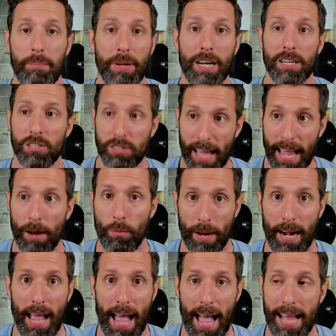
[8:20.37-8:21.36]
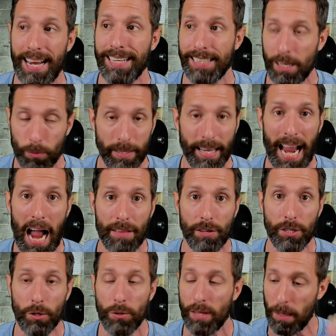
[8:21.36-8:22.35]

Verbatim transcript: because they went ahead and did what they had to do.